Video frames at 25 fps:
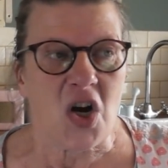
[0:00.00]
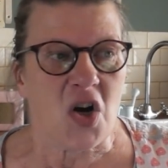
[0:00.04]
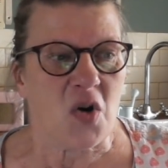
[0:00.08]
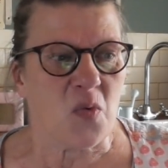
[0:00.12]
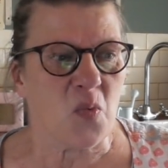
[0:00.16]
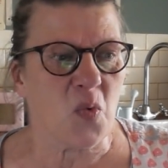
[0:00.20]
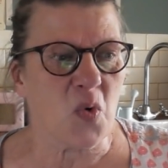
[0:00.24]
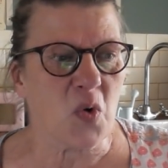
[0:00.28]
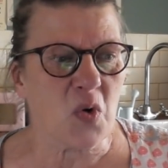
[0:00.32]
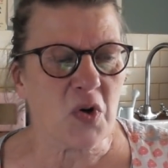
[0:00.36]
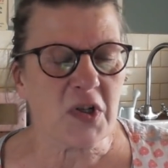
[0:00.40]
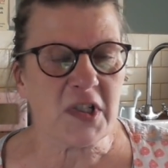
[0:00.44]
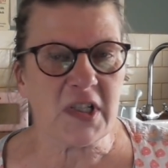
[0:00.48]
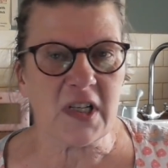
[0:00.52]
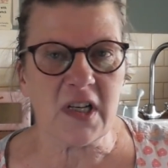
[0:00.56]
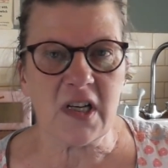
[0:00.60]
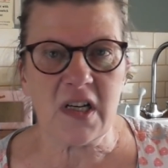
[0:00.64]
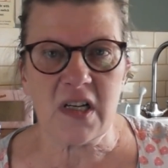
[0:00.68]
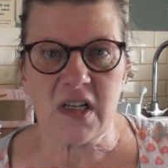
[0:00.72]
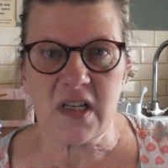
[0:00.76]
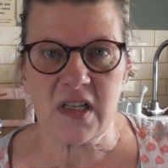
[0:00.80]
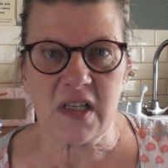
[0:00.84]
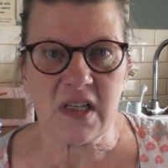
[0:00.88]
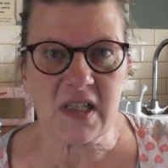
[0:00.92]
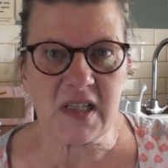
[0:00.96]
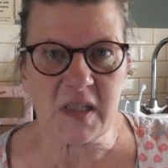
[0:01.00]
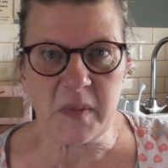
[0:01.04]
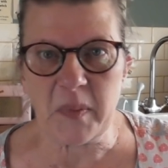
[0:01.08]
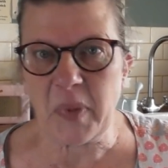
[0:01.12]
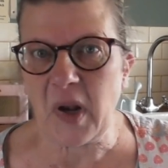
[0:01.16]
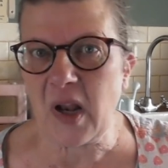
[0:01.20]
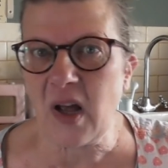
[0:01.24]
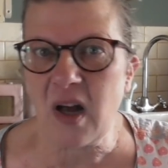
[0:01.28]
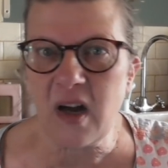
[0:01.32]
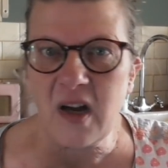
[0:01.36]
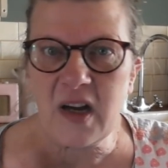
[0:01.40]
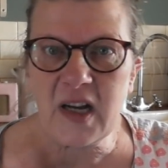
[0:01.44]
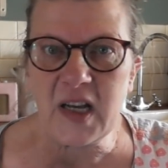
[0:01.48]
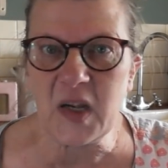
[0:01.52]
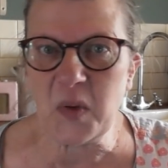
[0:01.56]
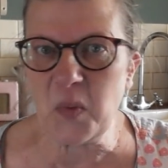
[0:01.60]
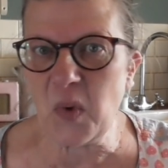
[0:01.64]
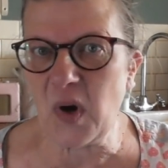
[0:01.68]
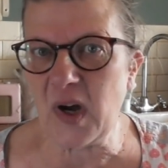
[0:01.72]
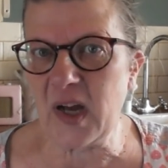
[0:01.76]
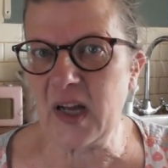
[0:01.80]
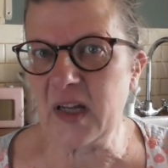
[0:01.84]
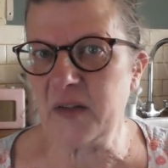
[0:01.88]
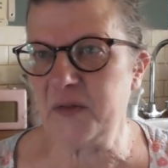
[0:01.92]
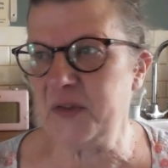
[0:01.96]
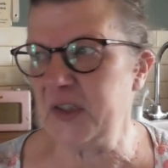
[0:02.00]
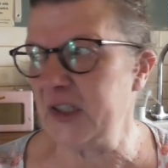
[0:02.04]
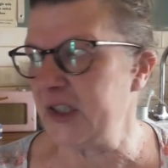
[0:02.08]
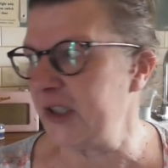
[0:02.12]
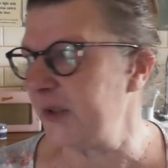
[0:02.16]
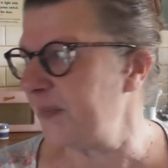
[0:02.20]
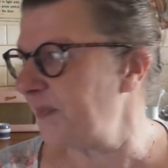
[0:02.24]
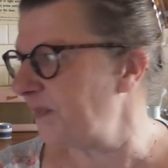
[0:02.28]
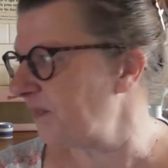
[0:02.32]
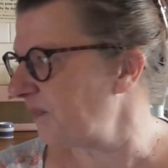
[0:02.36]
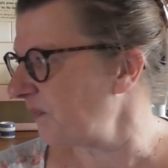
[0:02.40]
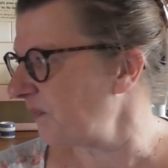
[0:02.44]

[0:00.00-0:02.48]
water supply, what have you.